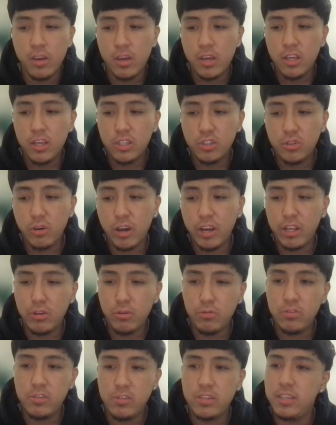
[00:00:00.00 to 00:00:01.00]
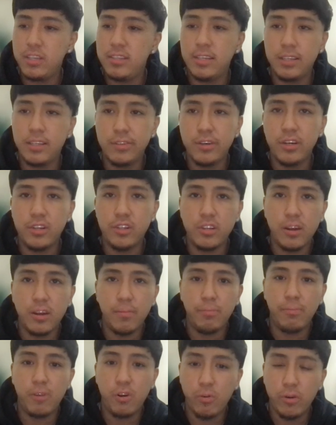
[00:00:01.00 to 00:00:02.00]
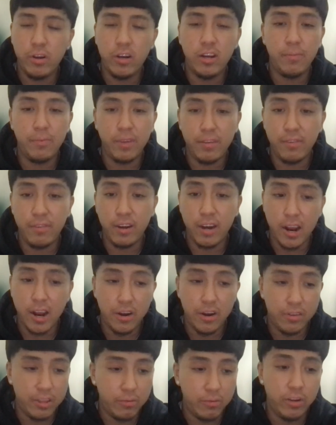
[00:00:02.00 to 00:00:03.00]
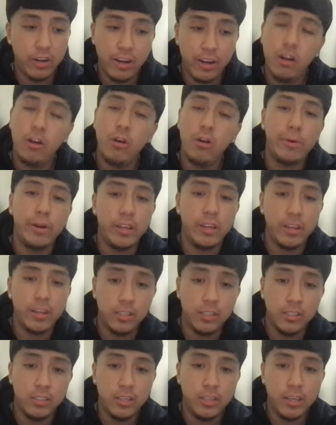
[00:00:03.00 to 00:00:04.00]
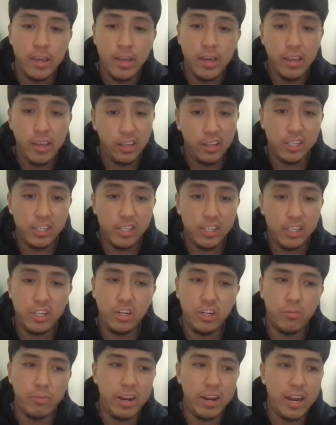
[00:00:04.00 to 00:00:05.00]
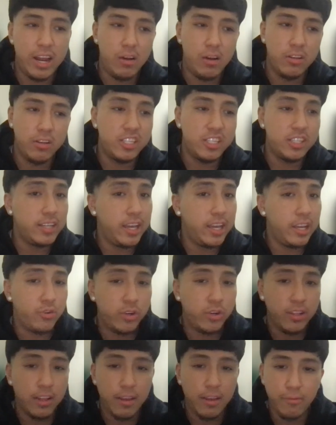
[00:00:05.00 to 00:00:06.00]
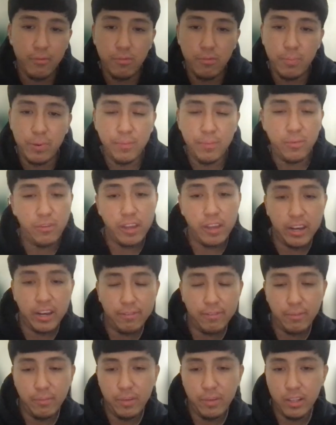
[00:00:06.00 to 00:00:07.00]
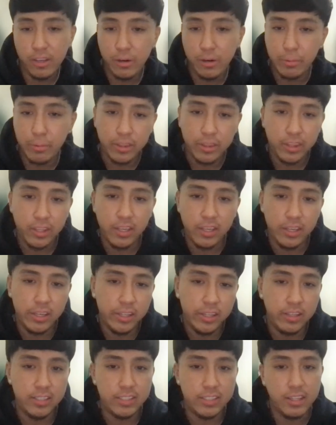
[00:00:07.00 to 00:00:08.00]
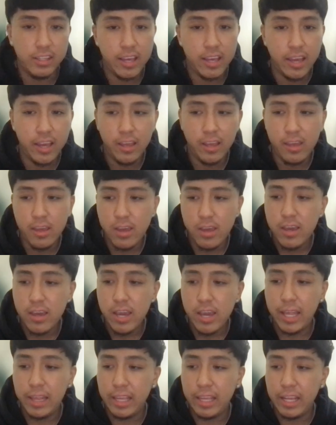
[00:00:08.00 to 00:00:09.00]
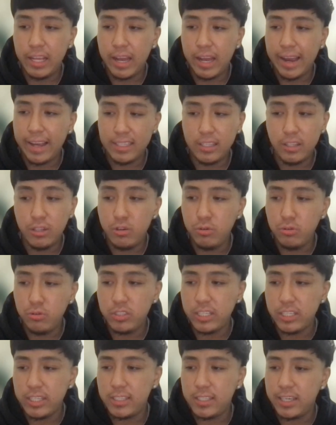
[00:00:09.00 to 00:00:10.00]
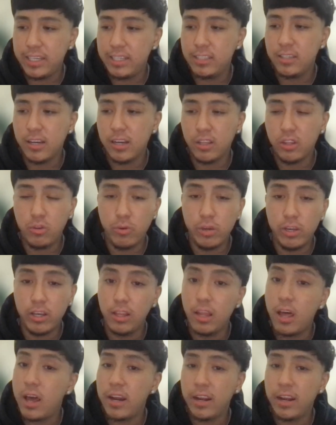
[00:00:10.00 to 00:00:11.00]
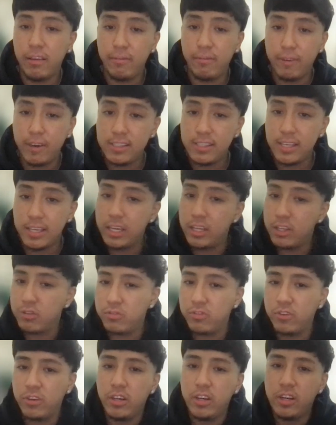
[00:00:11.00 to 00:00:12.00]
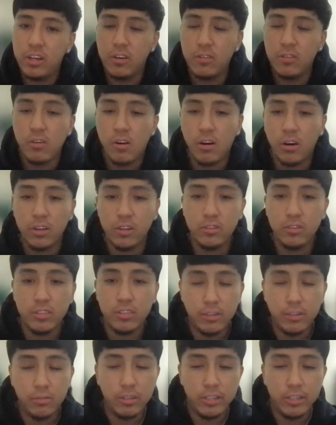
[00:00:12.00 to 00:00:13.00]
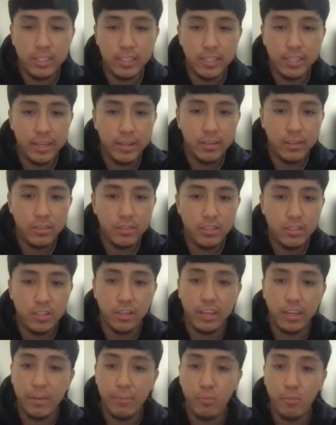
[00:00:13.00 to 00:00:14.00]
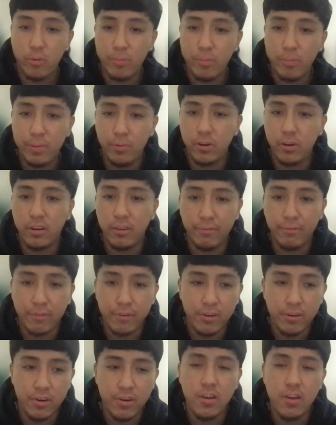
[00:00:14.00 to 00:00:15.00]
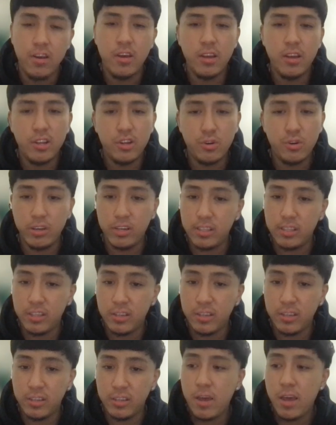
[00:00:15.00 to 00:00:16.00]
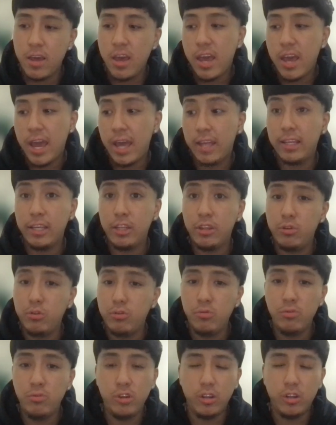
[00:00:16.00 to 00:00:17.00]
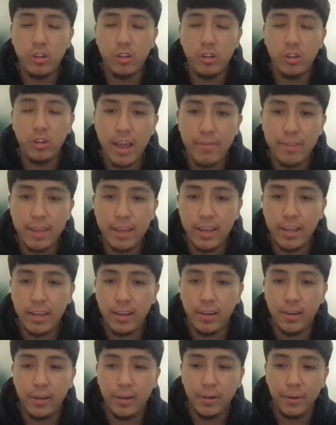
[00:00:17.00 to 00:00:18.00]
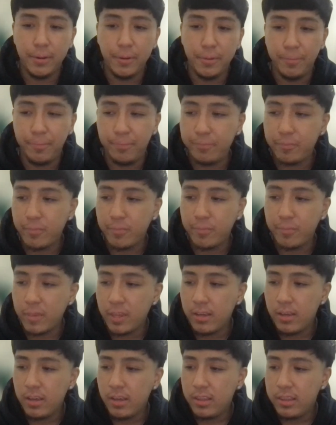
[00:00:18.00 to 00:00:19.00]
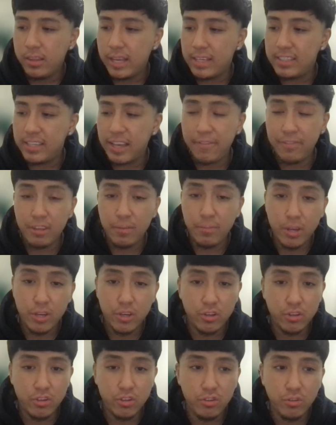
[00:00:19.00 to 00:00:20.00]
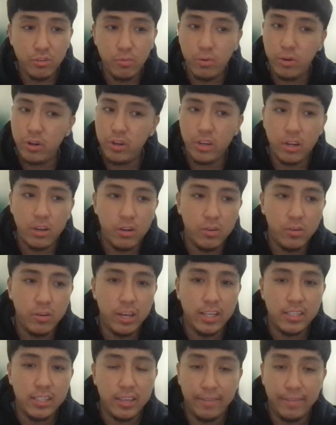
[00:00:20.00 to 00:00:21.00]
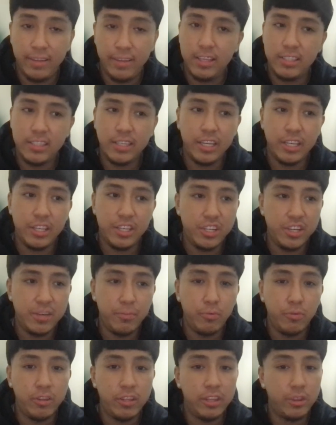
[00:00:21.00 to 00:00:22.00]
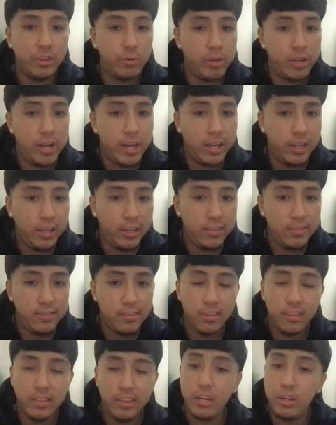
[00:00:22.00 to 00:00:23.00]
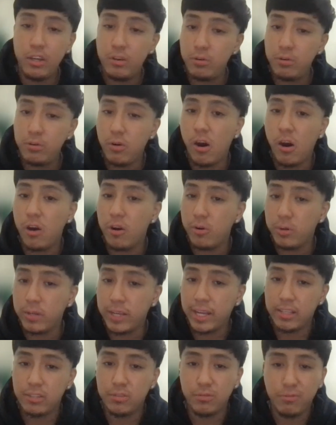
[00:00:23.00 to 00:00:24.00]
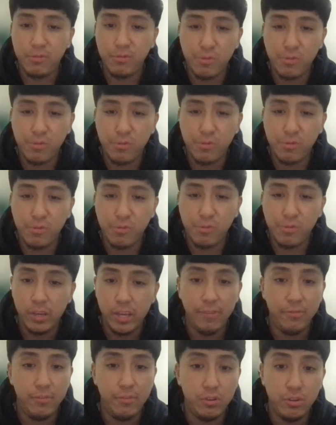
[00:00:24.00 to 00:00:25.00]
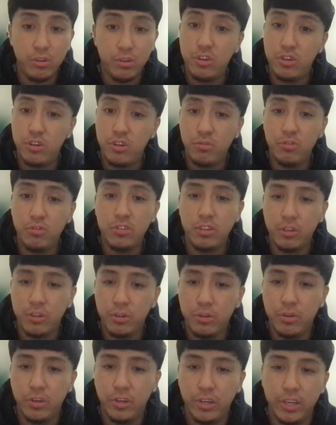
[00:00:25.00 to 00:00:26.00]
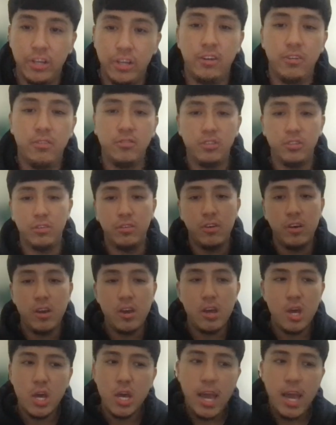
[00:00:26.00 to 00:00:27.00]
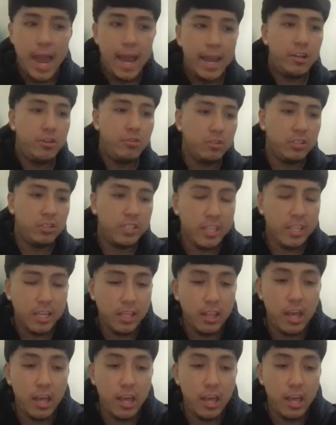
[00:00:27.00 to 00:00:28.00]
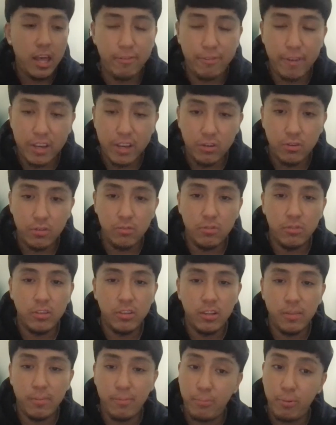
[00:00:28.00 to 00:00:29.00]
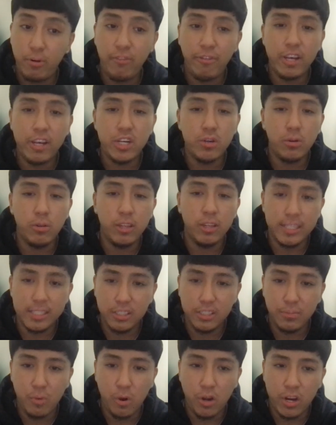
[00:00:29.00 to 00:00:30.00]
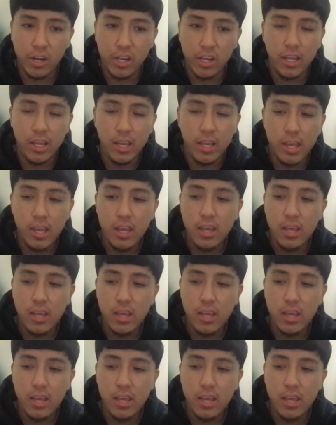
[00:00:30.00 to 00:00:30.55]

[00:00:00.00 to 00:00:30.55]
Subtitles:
So I do see TikTok shop going up even higher than what it already is. Because right now it's just entry level, people getting familiar with it, this and that. And then I do see TikTok doing a lot of investing into it, all those little discounts to get more people to convert, trust them. And they do, they have that safety measure too, where as if it doesn't get shipped within 3 days, they do auto cancel for you if you choose to do it. So I do see a lot of professionalism on it.